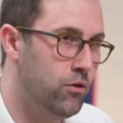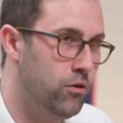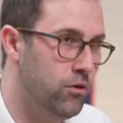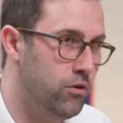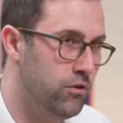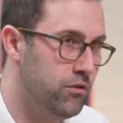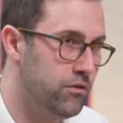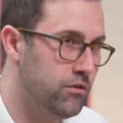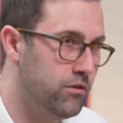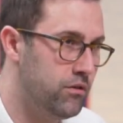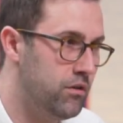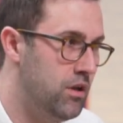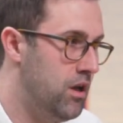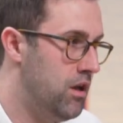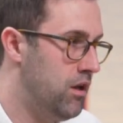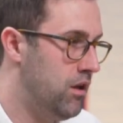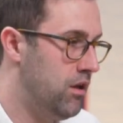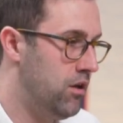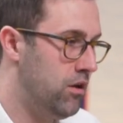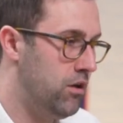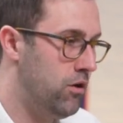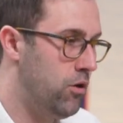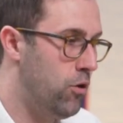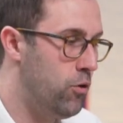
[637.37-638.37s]
on
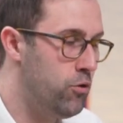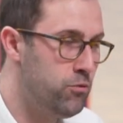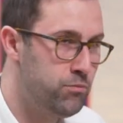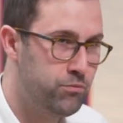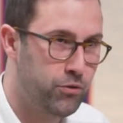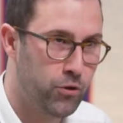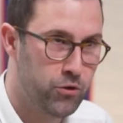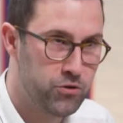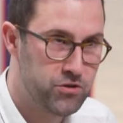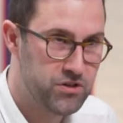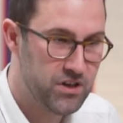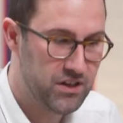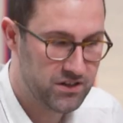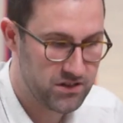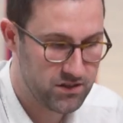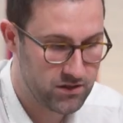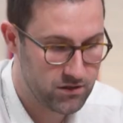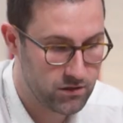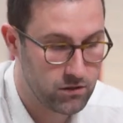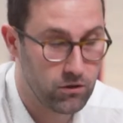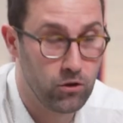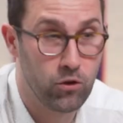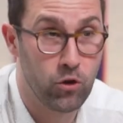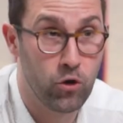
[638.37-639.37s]
own
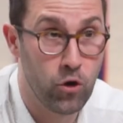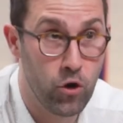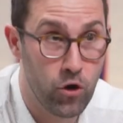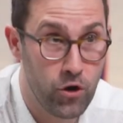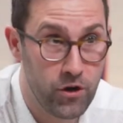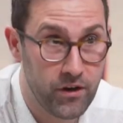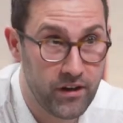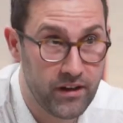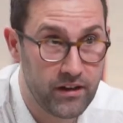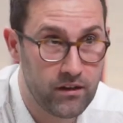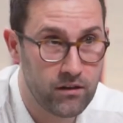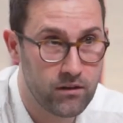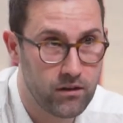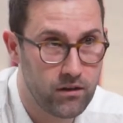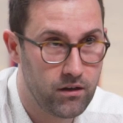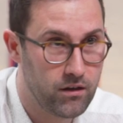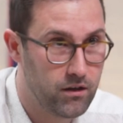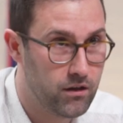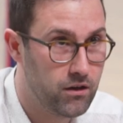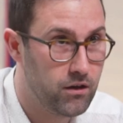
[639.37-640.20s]
projects, learning.